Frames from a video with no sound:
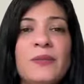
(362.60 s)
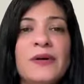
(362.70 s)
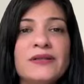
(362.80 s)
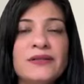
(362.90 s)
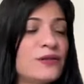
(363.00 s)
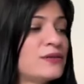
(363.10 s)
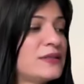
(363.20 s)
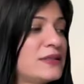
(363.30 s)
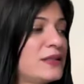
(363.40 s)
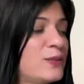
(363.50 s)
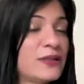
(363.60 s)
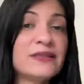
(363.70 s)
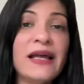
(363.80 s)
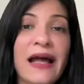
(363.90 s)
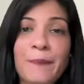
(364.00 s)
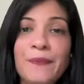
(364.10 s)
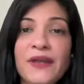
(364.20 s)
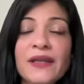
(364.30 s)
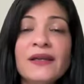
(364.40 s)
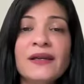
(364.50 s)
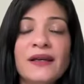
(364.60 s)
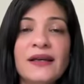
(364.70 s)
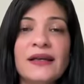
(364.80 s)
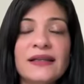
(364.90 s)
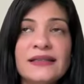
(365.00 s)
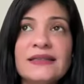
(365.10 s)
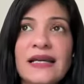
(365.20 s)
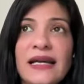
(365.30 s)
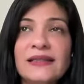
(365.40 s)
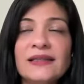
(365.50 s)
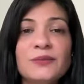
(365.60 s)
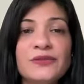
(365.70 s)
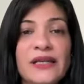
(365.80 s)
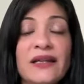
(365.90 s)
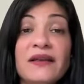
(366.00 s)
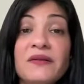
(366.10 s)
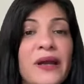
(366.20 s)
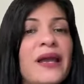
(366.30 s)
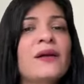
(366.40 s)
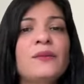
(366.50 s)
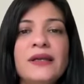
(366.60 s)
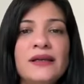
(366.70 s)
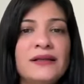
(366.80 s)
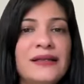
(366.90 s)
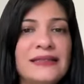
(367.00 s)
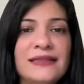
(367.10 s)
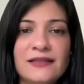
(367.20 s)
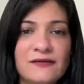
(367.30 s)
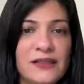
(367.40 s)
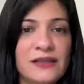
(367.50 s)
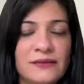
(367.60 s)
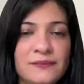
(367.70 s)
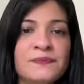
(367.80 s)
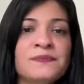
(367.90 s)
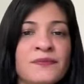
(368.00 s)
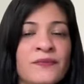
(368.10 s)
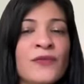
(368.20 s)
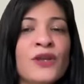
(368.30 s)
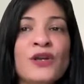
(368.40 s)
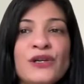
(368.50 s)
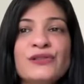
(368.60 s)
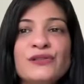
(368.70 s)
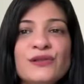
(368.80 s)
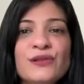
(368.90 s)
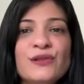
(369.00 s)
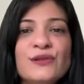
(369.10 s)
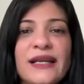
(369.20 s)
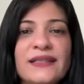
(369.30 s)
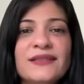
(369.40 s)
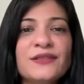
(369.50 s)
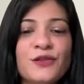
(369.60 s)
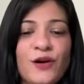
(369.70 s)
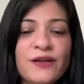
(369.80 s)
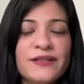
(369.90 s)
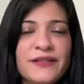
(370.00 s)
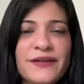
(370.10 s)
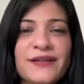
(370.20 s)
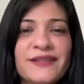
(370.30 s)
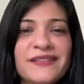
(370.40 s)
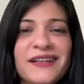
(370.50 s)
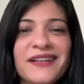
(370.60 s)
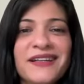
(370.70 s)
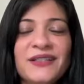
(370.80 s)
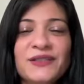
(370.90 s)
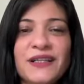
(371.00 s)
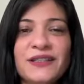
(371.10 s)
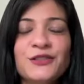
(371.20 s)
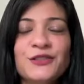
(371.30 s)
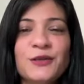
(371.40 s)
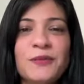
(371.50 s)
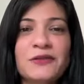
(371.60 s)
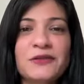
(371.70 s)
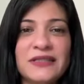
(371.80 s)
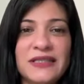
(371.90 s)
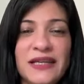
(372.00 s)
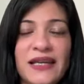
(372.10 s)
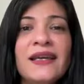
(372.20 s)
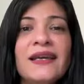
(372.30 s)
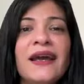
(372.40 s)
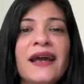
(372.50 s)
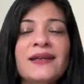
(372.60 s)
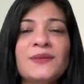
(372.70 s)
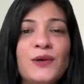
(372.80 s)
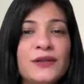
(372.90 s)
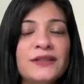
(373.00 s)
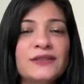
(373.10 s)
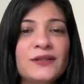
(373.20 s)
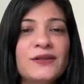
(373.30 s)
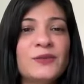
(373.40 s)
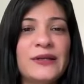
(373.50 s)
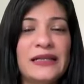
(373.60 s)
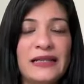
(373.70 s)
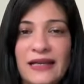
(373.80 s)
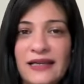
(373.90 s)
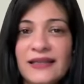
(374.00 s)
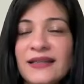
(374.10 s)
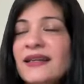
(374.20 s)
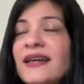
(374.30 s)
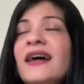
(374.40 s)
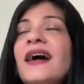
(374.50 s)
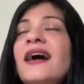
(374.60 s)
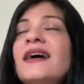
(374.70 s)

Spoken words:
will help us, see what's happening inside the brain and where we can intervene. So that's a short introduction about today and what it's going to be like.